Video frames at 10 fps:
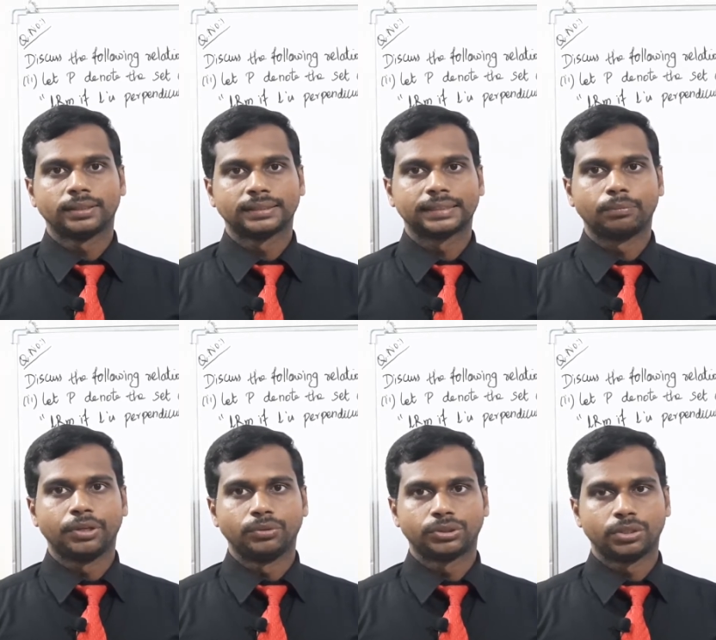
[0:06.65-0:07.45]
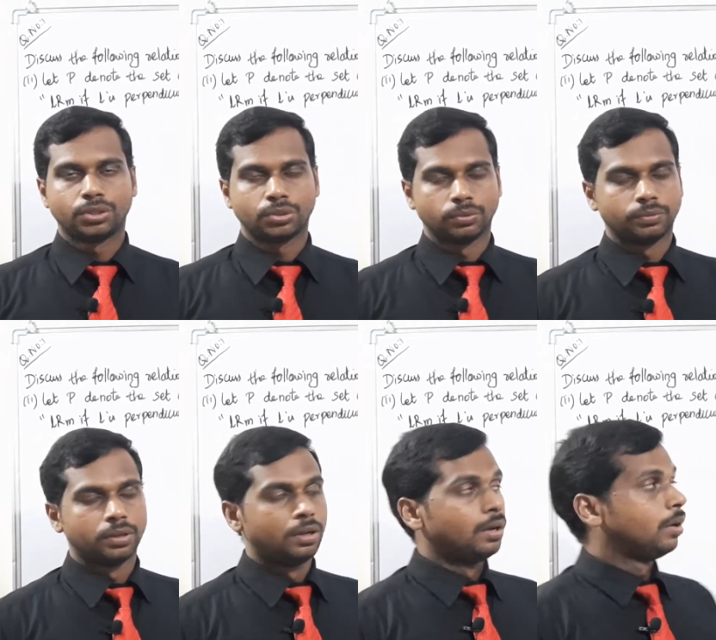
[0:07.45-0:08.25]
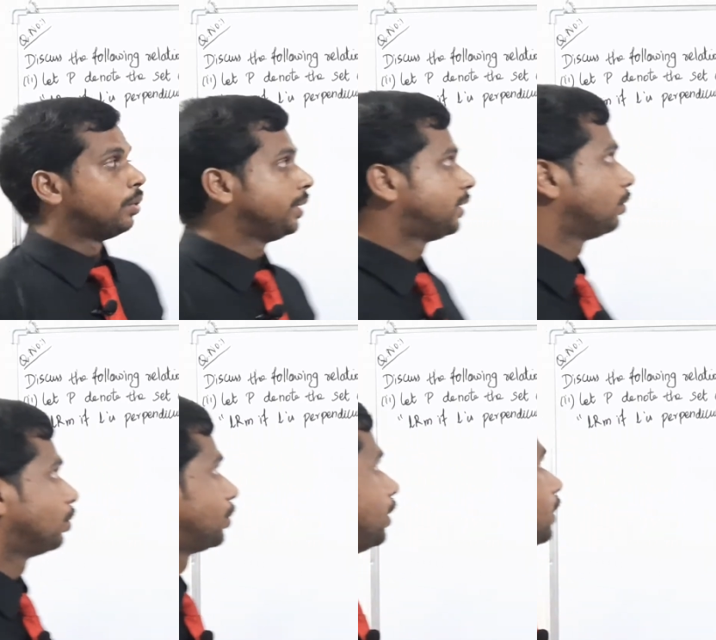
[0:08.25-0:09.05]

subdivision 2. What is the question